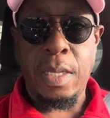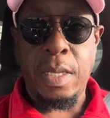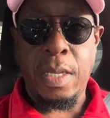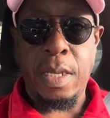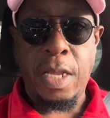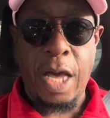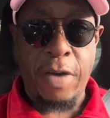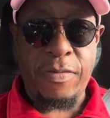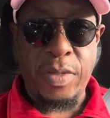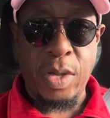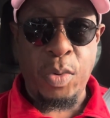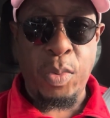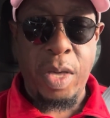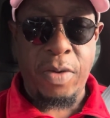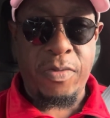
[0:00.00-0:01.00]
Left
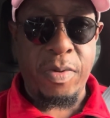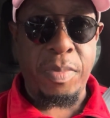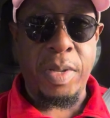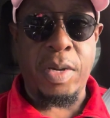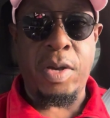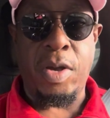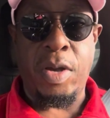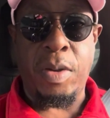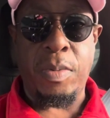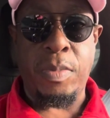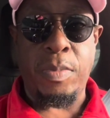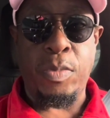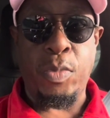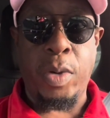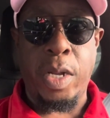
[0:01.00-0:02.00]
away from the
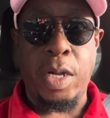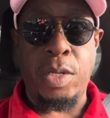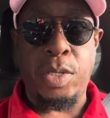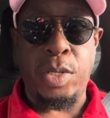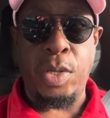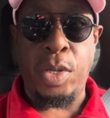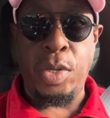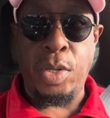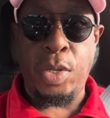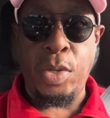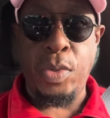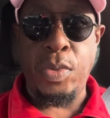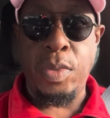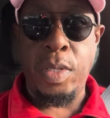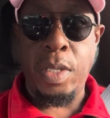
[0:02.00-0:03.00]
curb. What else do?
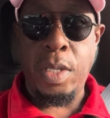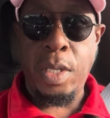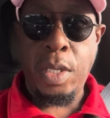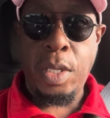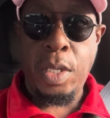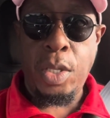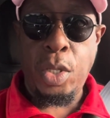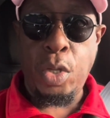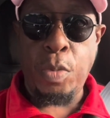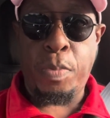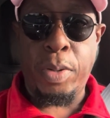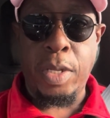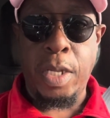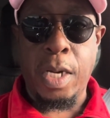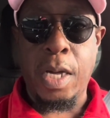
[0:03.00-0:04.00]
You
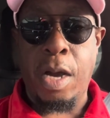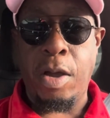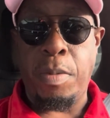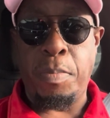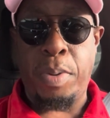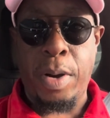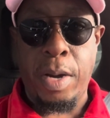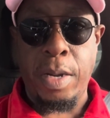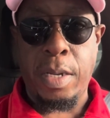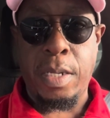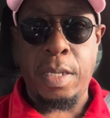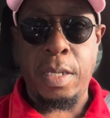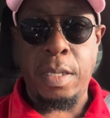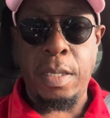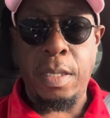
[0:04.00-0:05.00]
put the car in park,
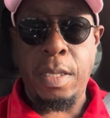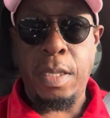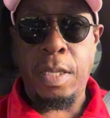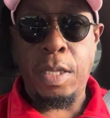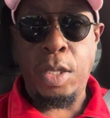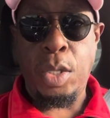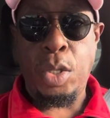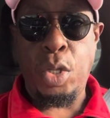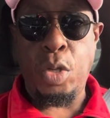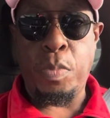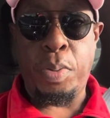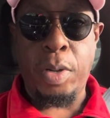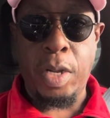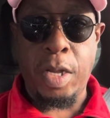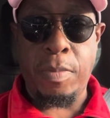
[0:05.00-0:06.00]
you
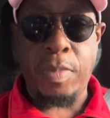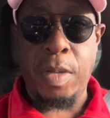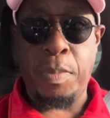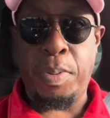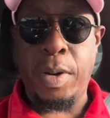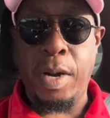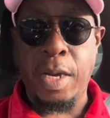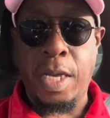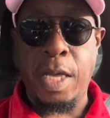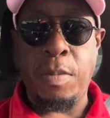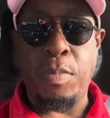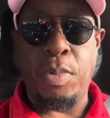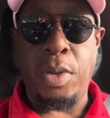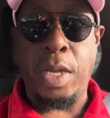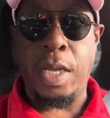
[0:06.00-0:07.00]
pull up the parking
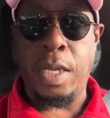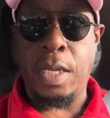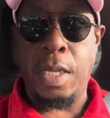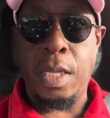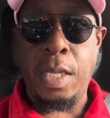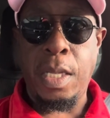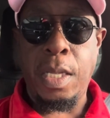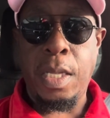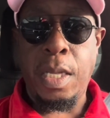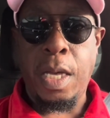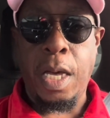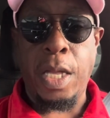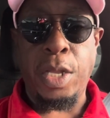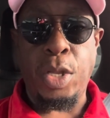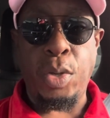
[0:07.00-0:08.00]
brake,
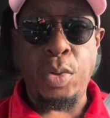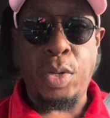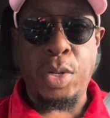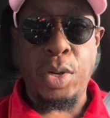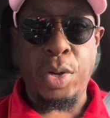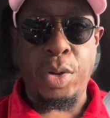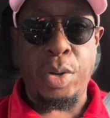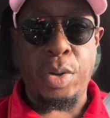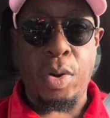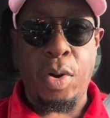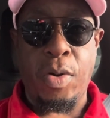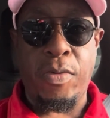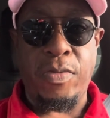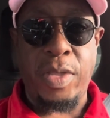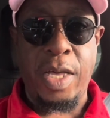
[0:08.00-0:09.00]
and you turn
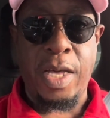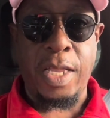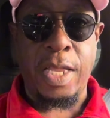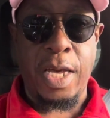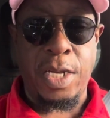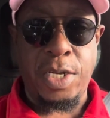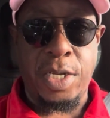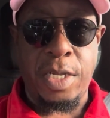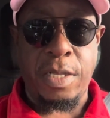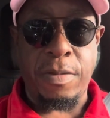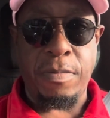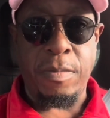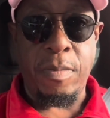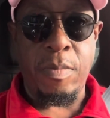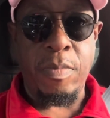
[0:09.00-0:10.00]
off the ignition.
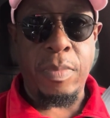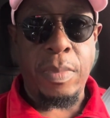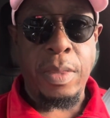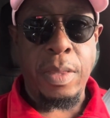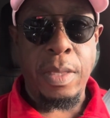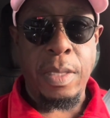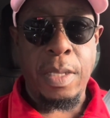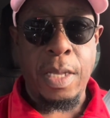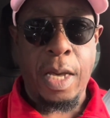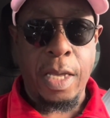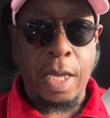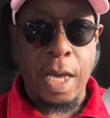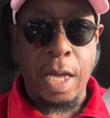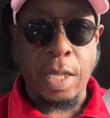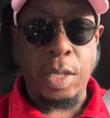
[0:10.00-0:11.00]

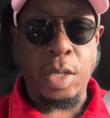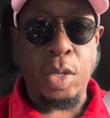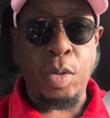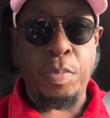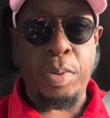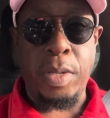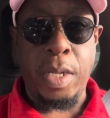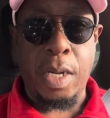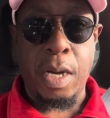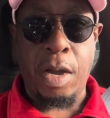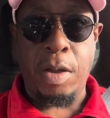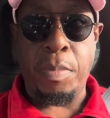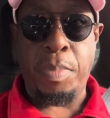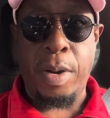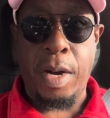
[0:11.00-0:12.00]
Again, you put the car
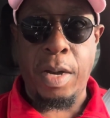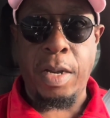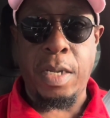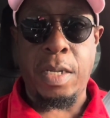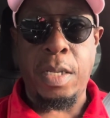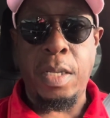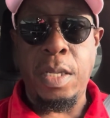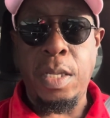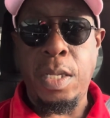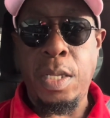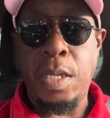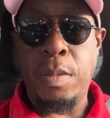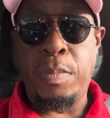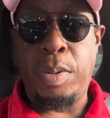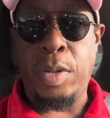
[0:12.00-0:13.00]
in park,
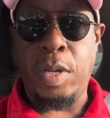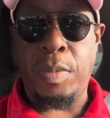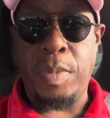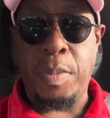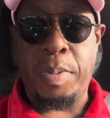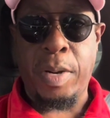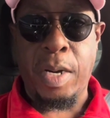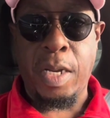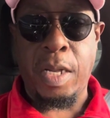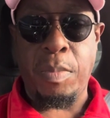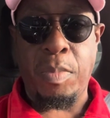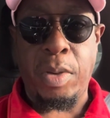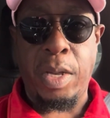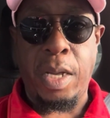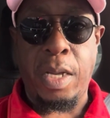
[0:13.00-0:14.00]
pull up the parking
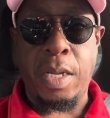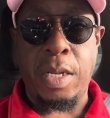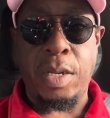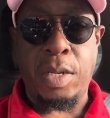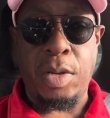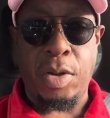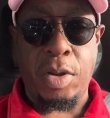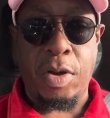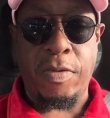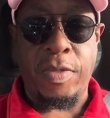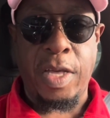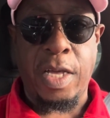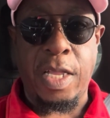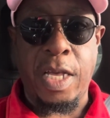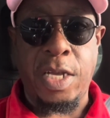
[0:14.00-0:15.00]
brake, turn off the
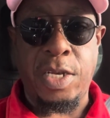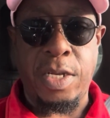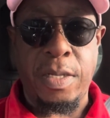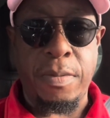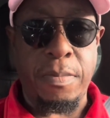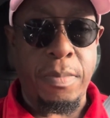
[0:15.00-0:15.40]
ignition.